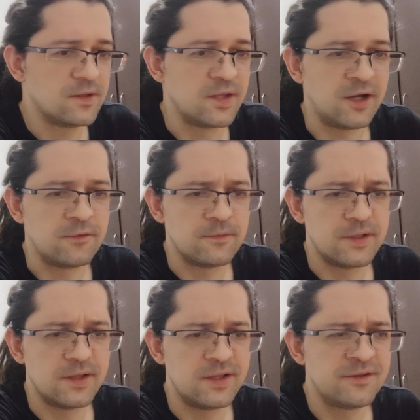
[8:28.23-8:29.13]
Now,
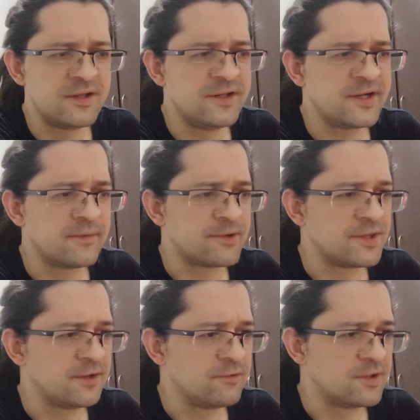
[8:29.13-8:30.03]
let's delete
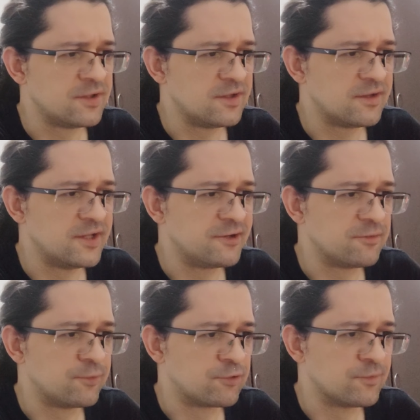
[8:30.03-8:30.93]
everything with this
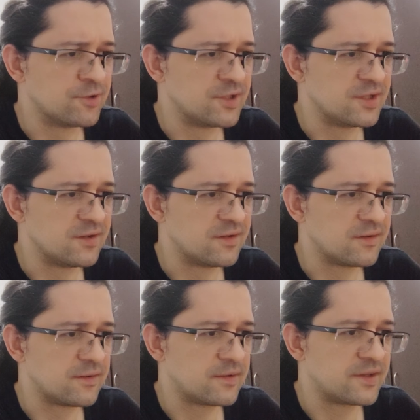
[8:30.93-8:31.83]
little broom on this
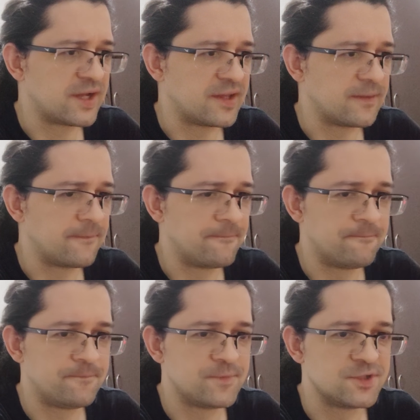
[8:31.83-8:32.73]
side.
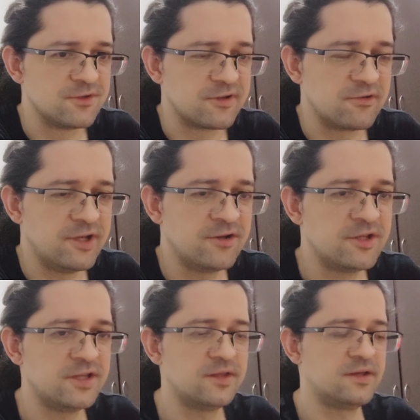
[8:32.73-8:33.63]
Just click on
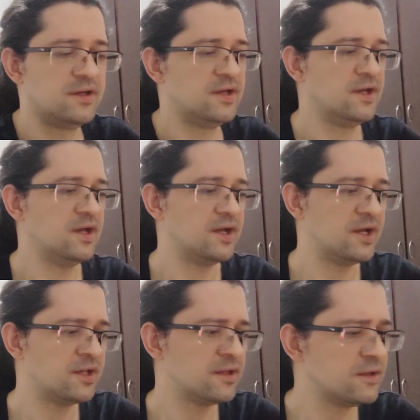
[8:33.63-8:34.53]
it,
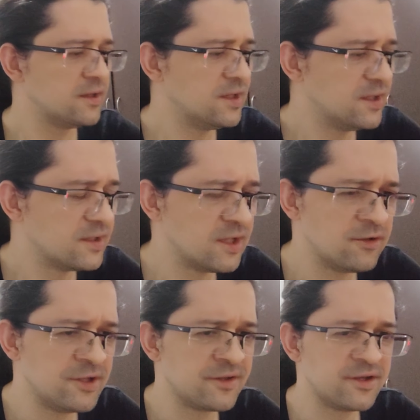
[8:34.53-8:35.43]
and now
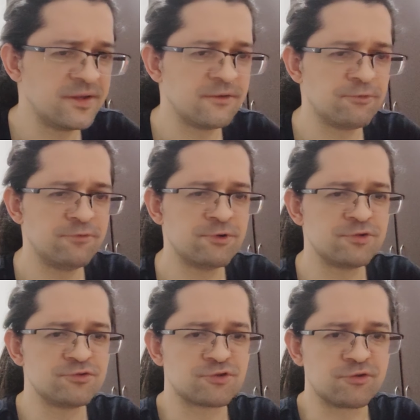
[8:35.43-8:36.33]
let's say that we want
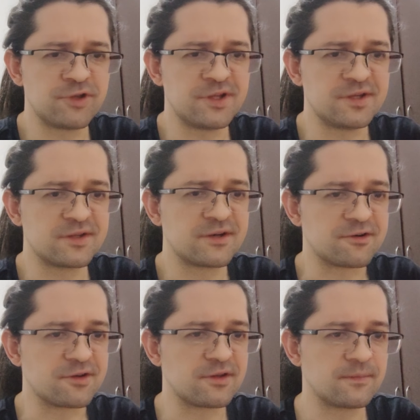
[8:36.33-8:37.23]
to draw 6
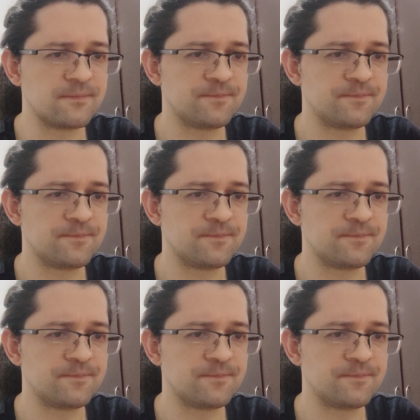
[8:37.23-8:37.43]
cards.